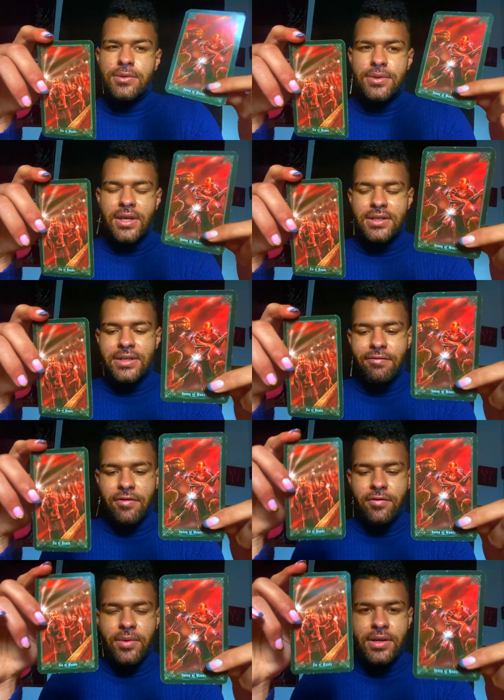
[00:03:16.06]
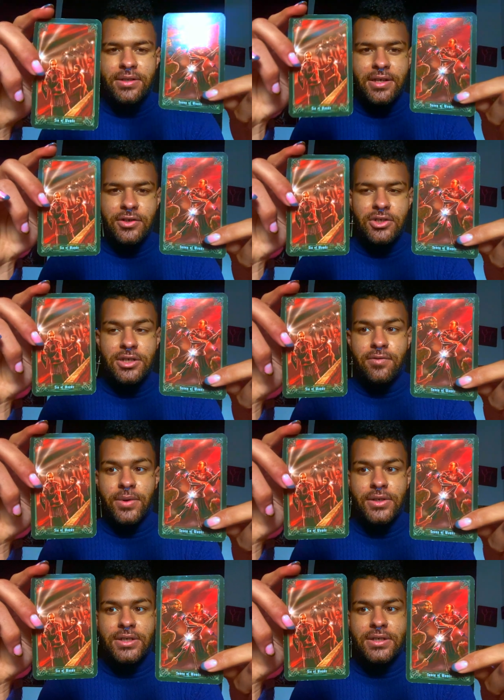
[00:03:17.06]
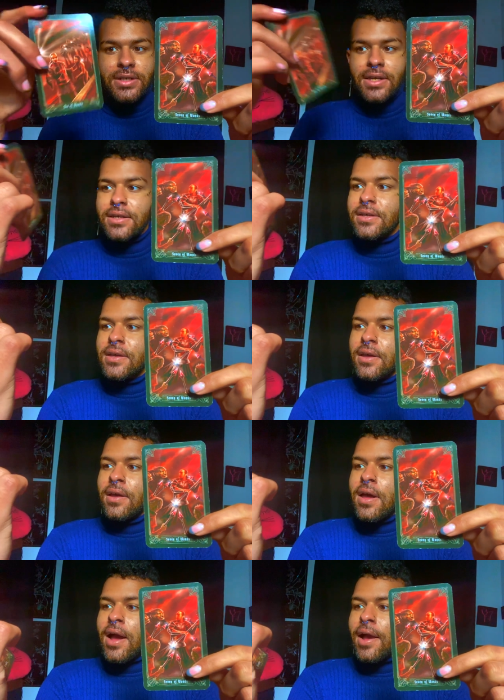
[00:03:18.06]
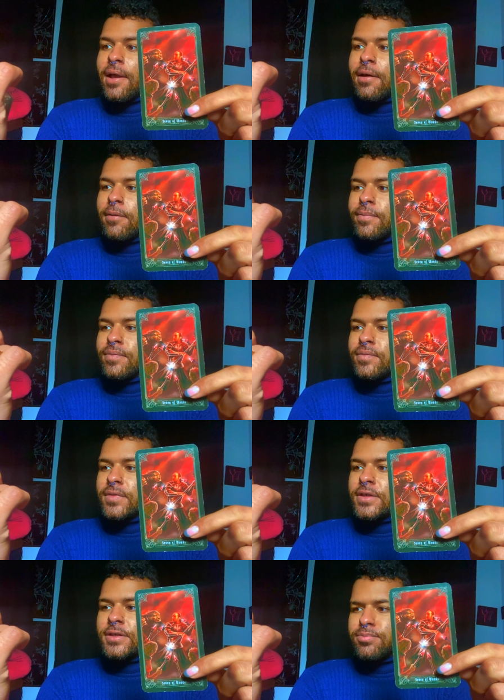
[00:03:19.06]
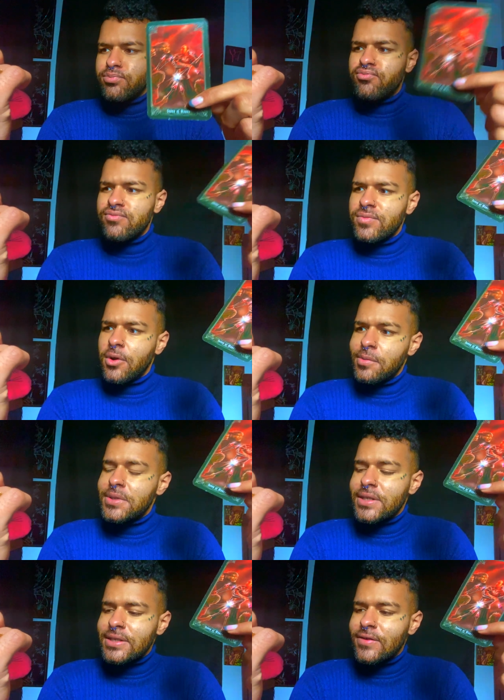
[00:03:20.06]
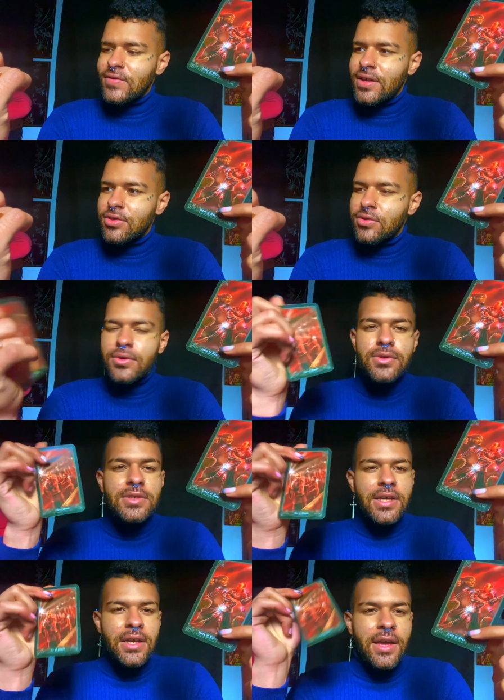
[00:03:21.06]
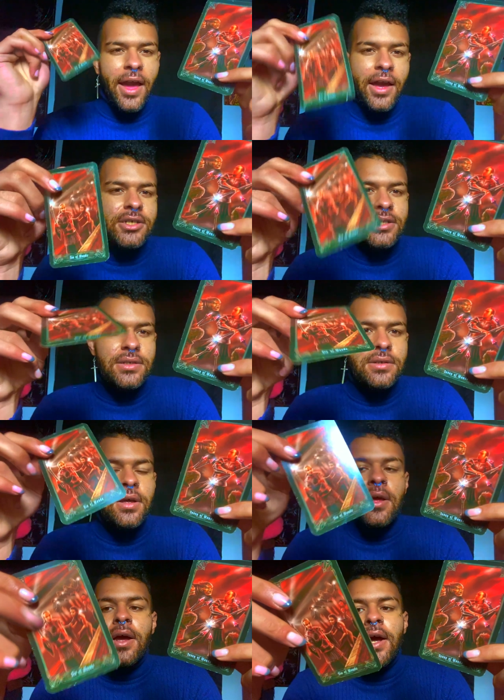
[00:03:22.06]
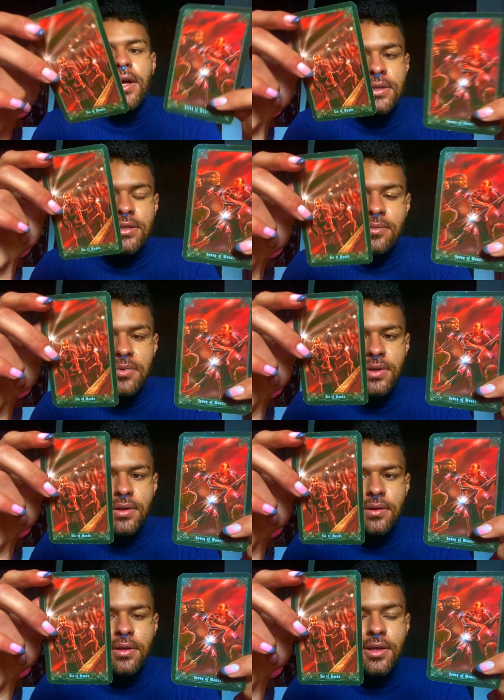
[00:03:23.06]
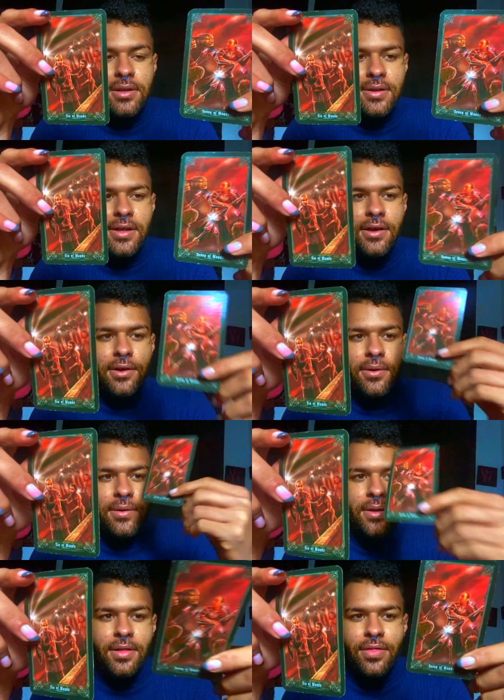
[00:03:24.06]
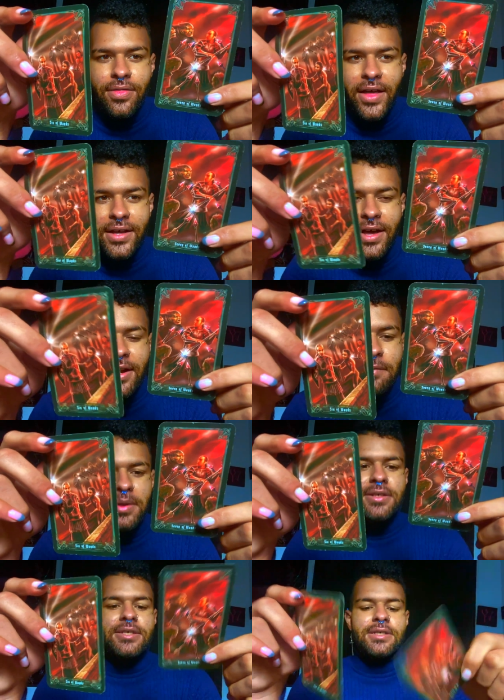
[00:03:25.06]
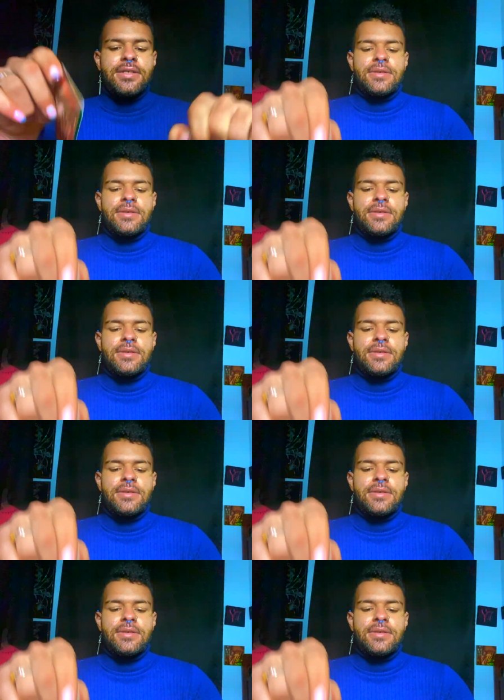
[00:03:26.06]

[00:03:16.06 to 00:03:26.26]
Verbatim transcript: with that Seven of Wands energy where it's just like um, it's almost as if like through you taking action on something, Leo, that kind of makes